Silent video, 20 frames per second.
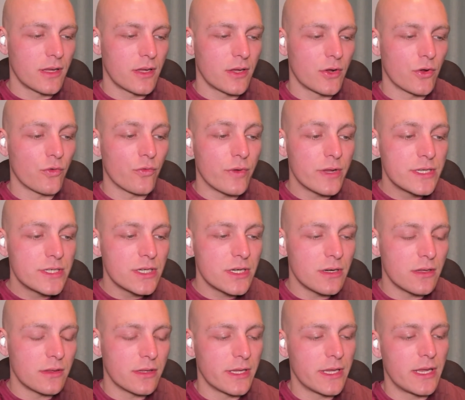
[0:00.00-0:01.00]

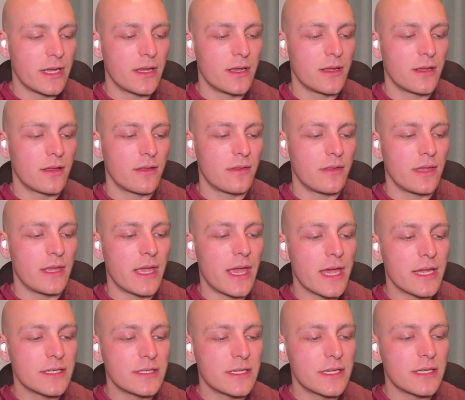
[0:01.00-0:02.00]
Originally, the
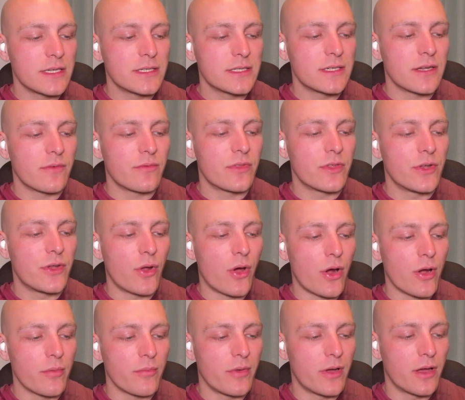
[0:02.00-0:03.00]
essence of the
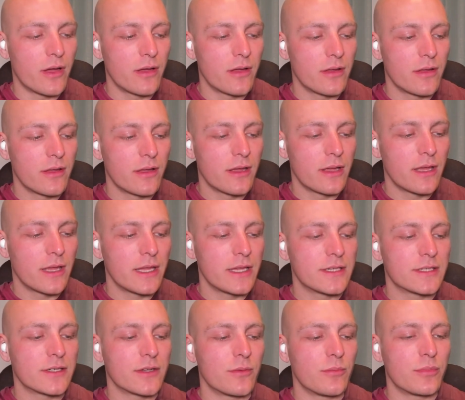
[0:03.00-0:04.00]
Dharma
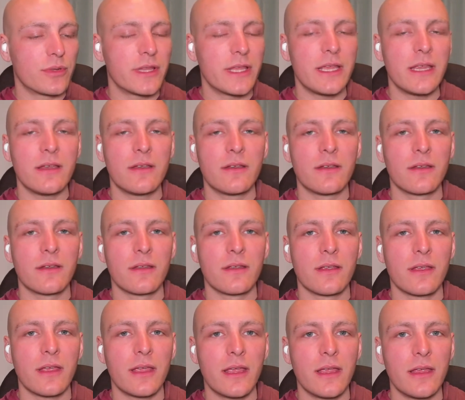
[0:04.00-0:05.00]
is complete
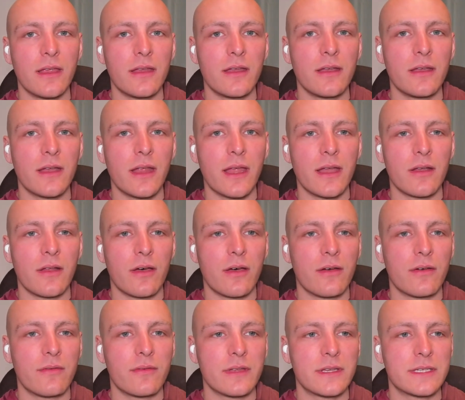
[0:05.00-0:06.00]
in and
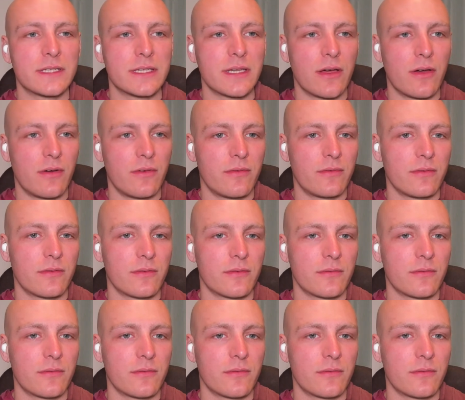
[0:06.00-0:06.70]
of itself.